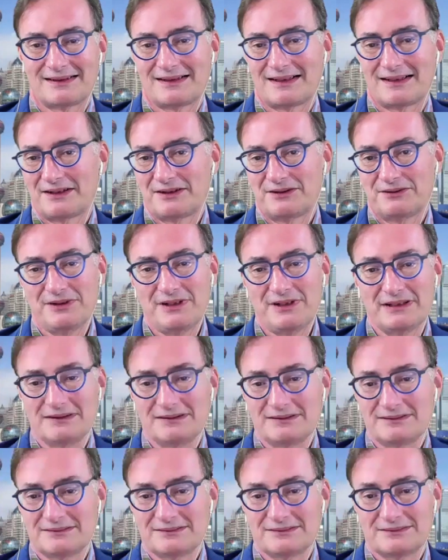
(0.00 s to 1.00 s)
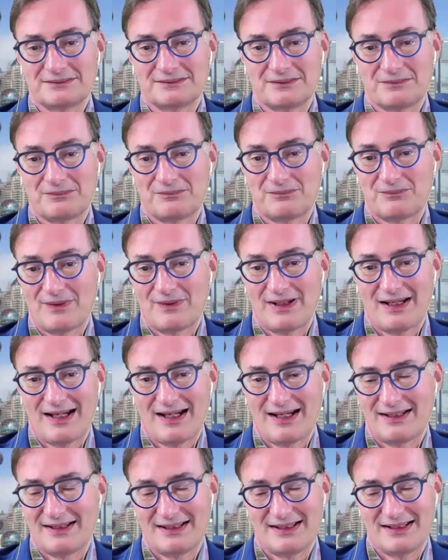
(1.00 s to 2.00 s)
agree.
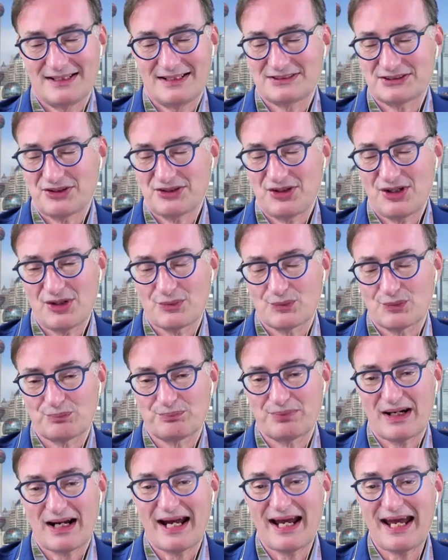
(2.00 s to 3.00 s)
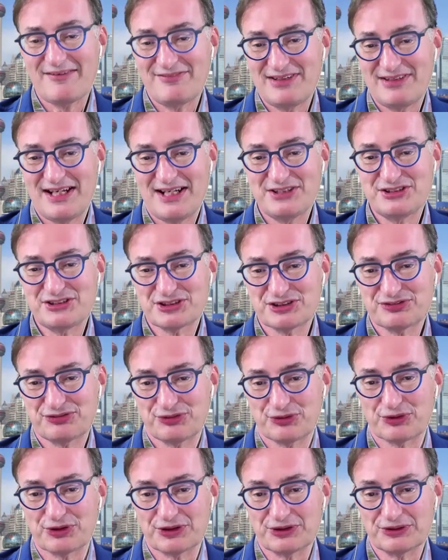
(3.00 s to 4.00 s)
It's but I have an answer
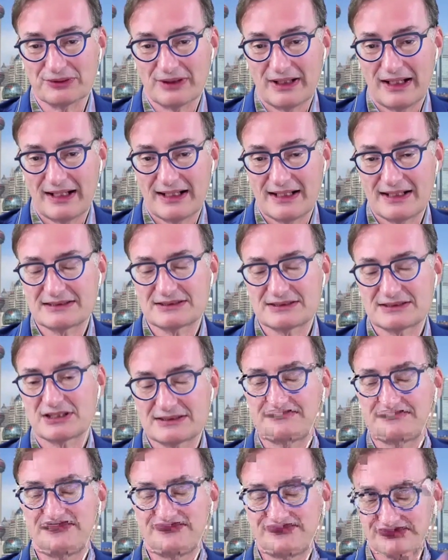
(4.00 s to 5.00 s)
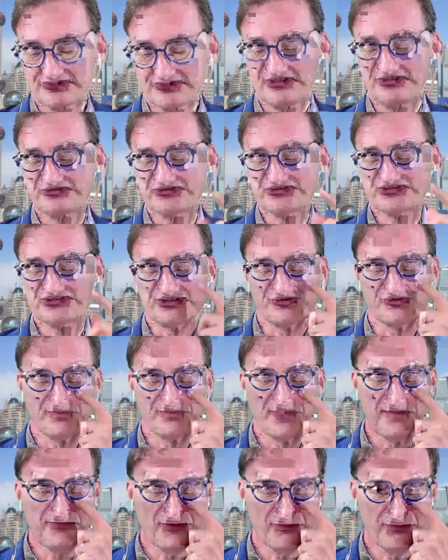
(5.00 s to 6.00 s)
for you, and it's going to be very interesting.
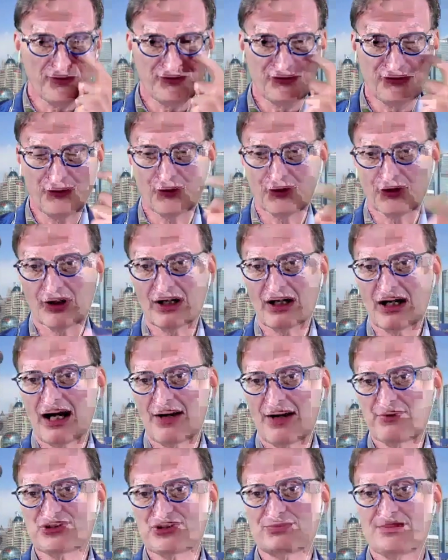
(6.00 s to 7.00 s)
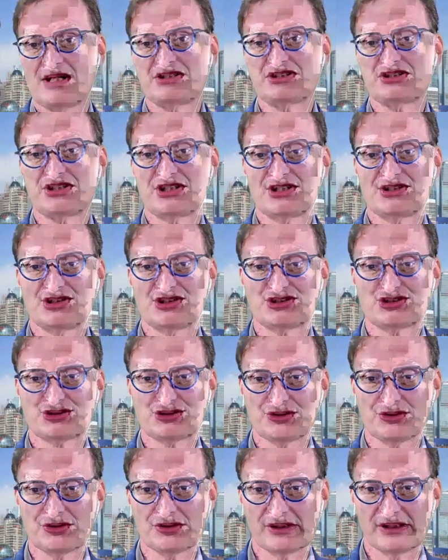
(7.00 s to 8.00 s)
Remember before I was mentioning the
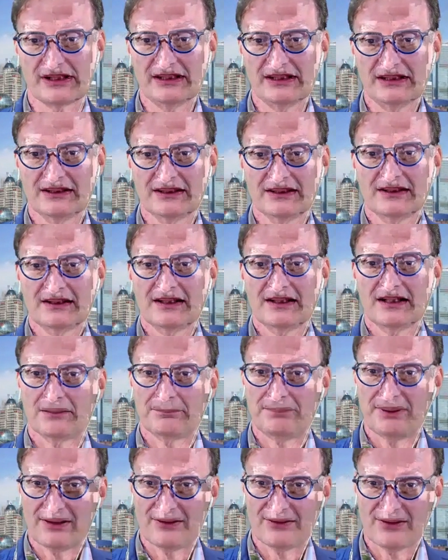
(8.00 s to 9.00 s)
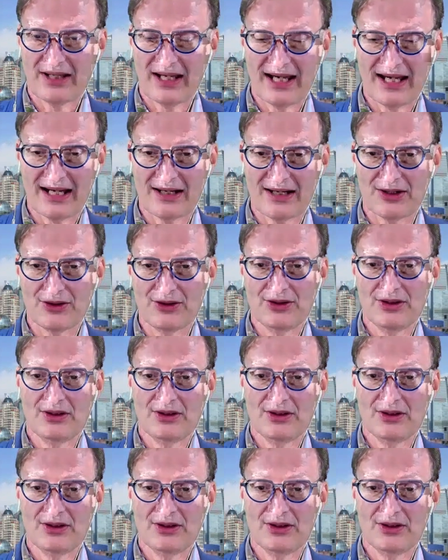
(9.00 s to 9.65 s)
story about how